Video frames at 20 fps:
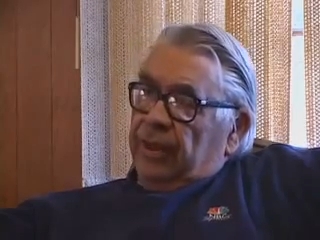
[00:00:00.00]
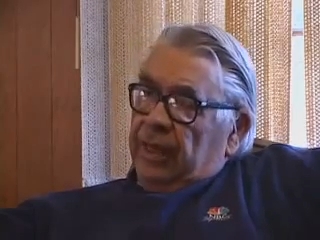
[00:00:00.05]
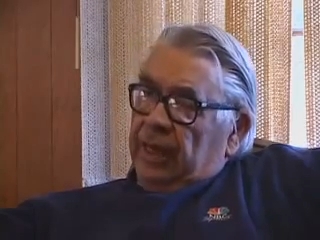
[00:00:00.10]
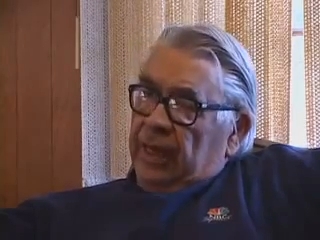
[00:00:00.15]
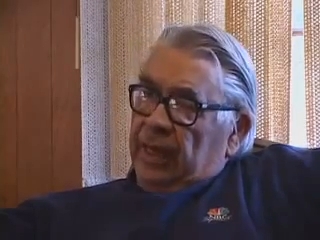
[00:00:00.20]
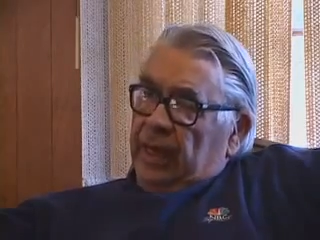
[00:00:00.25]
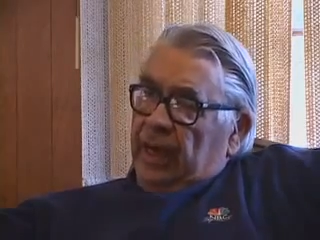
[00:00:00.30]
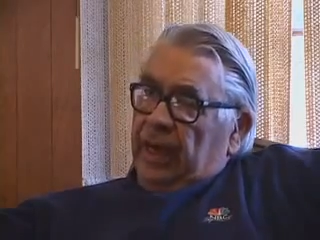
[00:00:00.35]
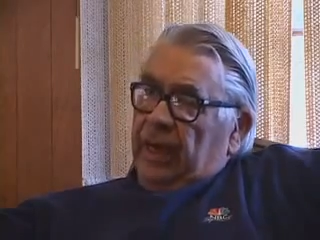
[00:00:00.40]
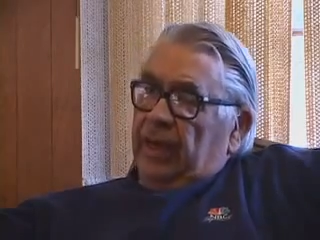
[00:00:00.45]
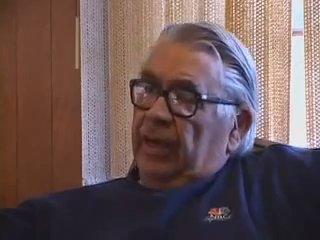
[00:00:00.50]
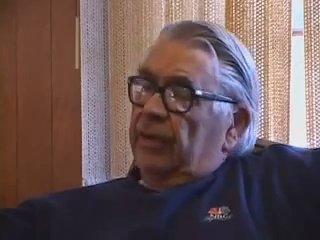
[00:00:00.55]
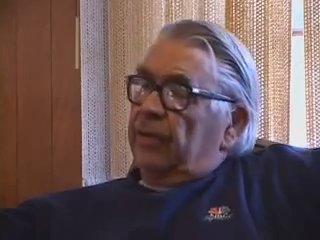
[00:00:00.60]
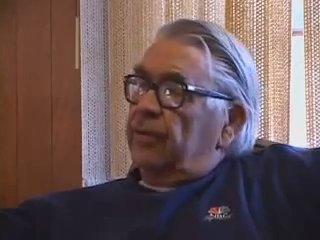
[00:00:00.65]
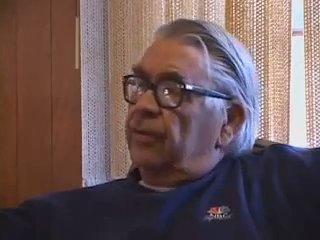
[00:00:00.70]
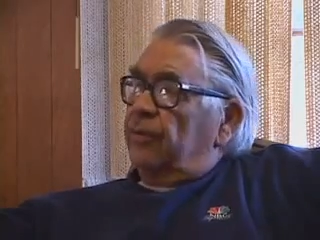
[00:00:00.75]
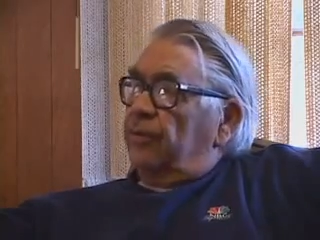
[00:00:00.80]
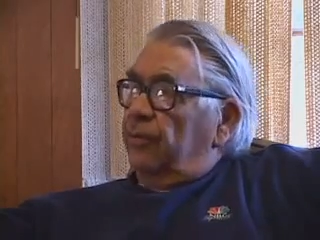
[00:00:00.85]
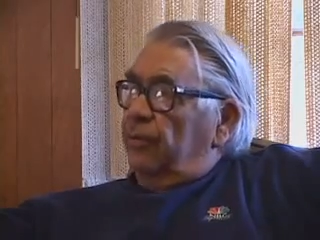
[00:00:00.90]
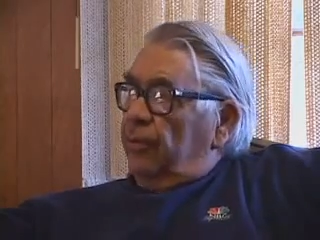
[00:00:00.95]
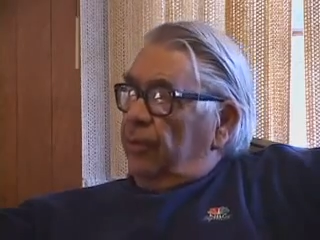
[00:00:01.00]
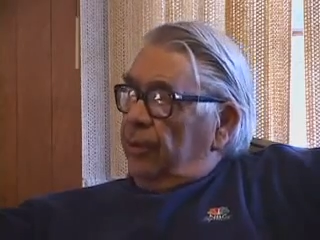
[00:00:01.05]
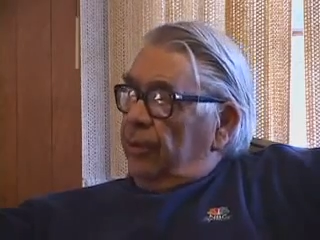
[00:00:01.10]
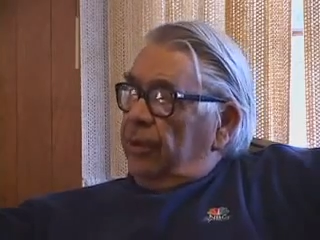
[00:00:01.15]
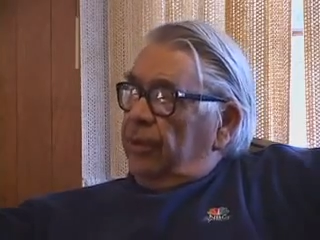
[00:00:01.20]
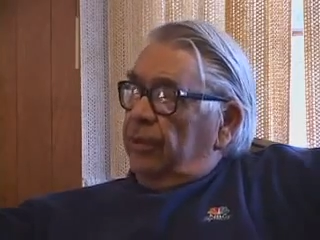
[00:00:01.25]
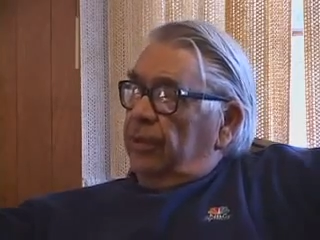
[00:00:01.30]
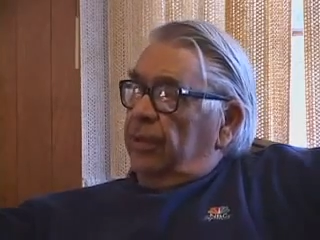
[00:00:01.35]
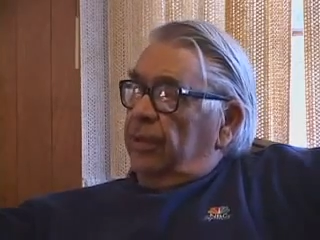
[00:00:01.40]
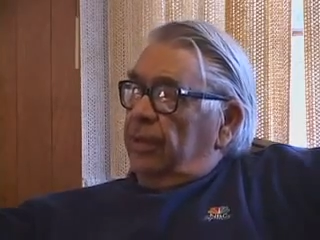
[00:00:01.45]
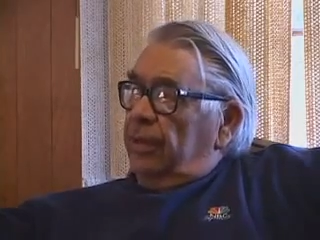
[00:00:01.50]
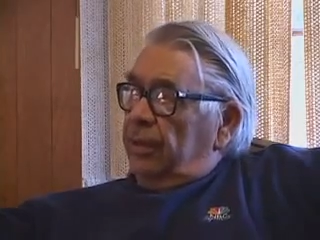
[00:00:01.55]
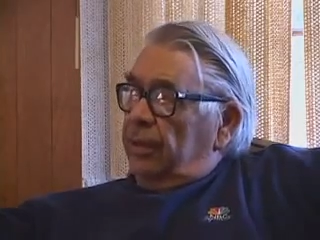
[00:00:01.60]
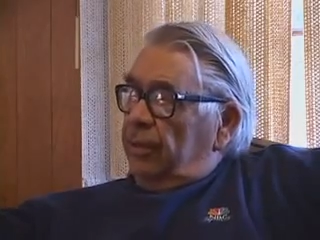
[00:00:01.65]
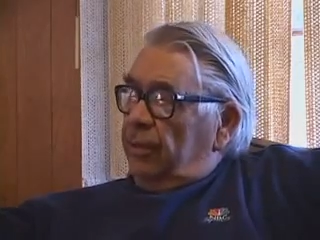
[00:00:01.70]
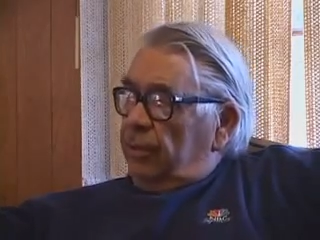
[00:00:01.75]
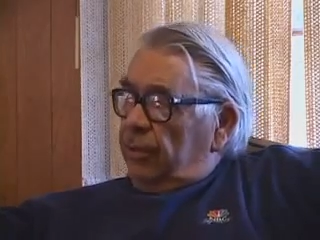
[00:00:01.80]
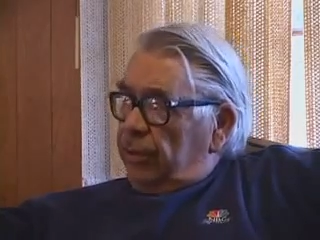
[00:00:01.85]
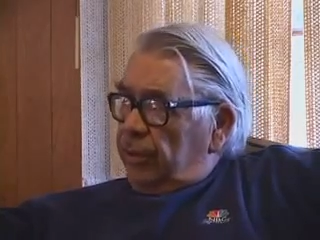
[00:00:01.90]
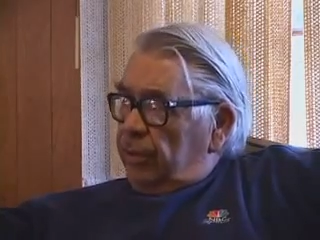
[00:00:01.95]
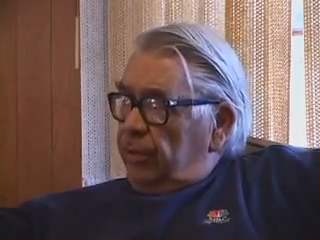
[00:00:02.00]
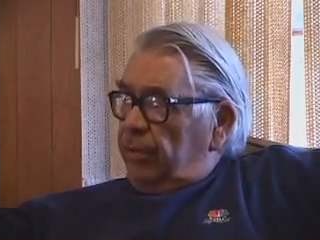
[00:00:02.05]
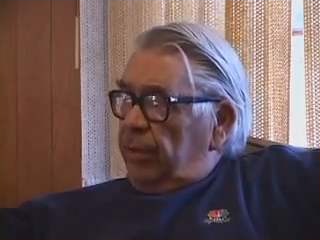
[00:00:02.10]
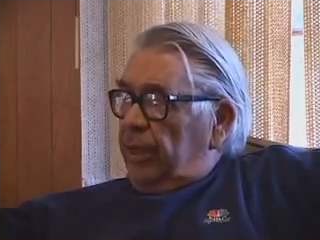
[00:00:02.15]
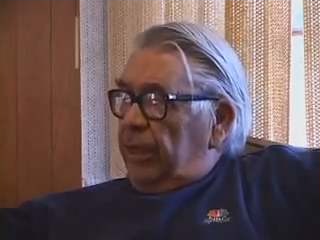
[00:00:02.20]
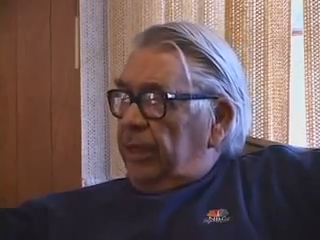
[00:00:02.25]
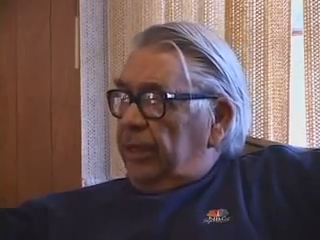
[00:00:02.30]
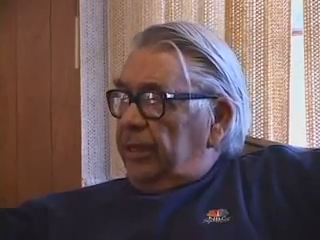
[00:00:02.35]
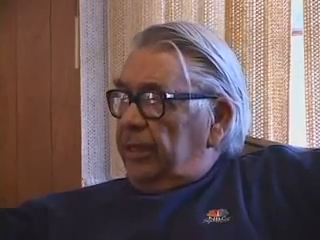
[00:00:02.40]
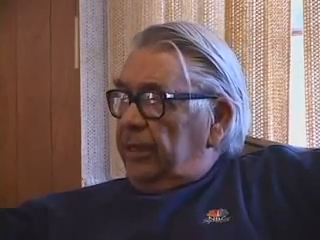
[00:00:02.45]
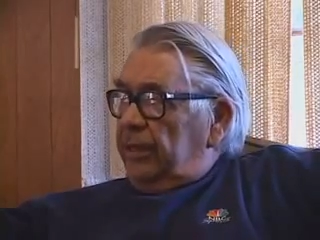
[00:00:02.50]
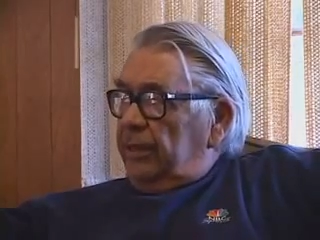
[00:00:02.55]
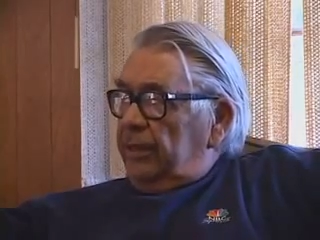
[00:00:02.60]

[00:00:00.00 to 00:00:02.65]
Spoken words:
they ask for a quarter blood